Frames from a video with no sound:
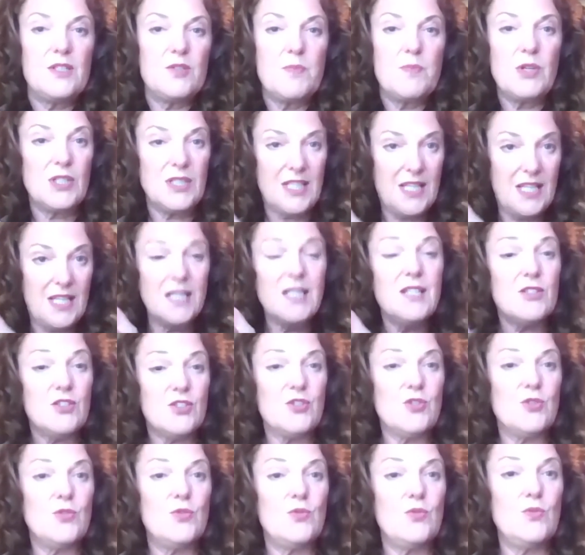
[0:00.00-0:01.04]
kids
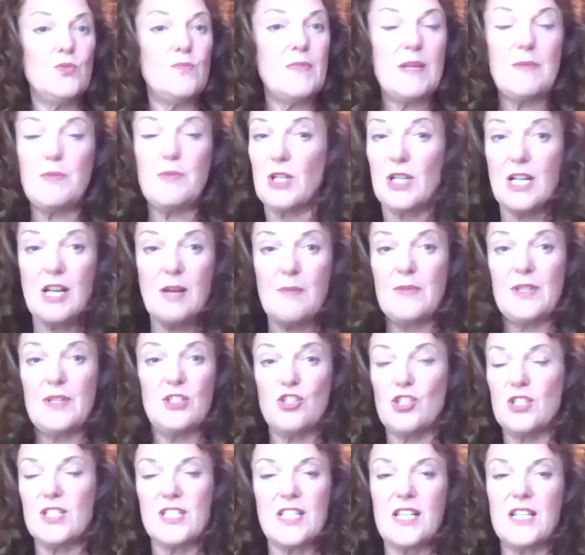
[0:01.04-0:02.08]
who maybe are coming
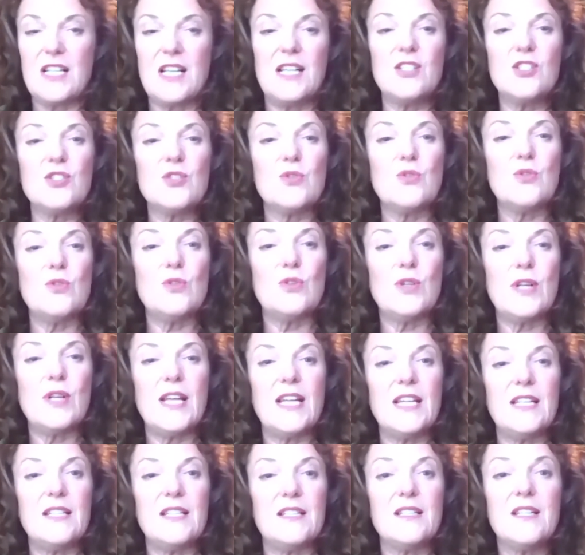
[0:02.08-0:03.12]
just out of high school
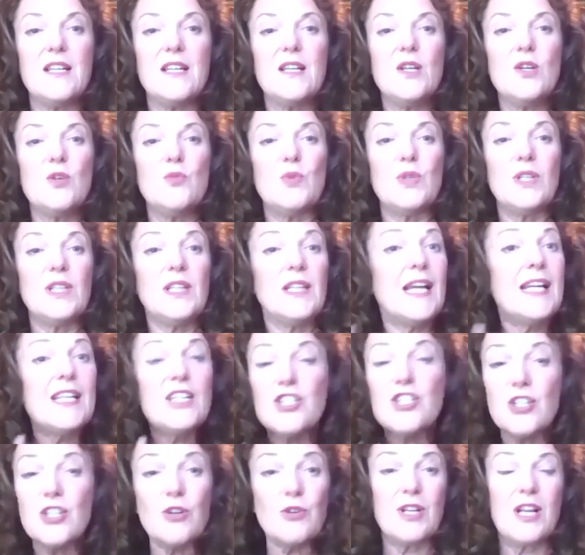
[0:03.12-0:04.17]
and would like
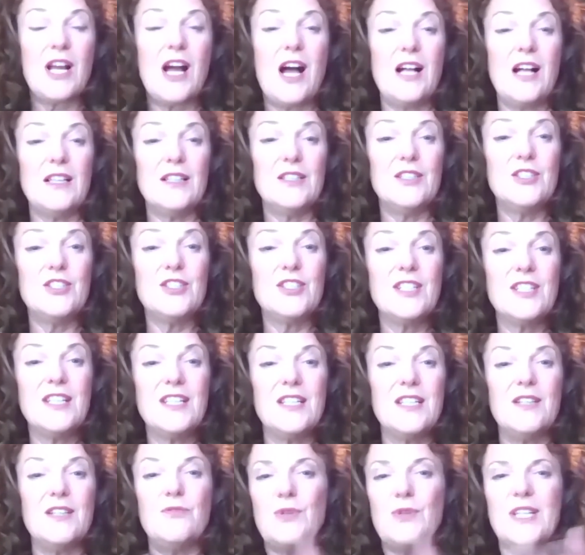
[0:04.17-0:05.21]
to go to college,
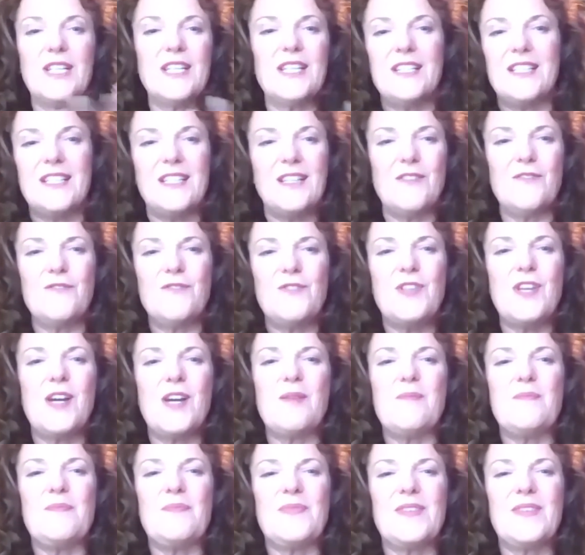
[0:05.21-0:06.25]
if we could give
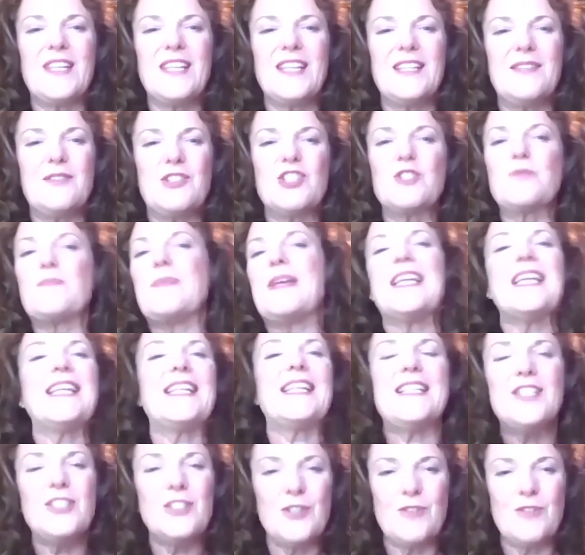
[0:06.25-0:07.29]
them, just make it
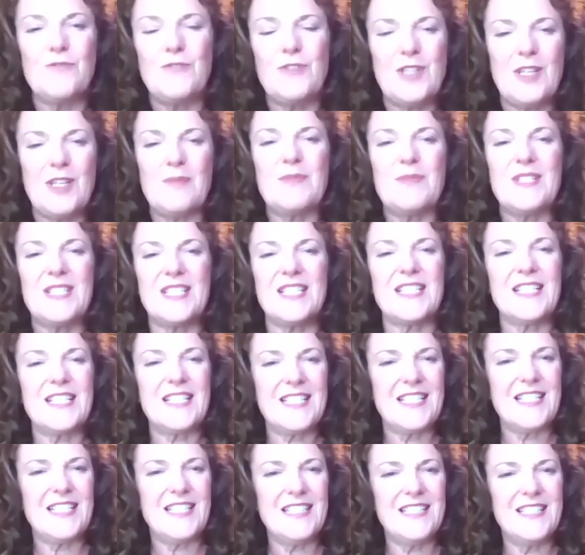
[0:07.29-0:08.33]
easier for them to
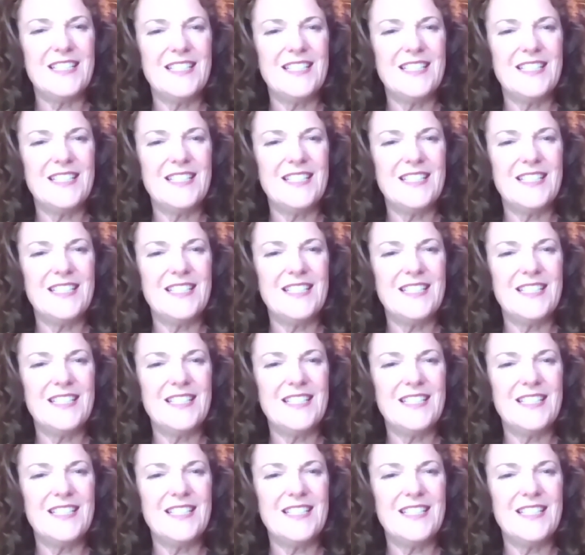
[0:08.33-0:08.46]
succeed.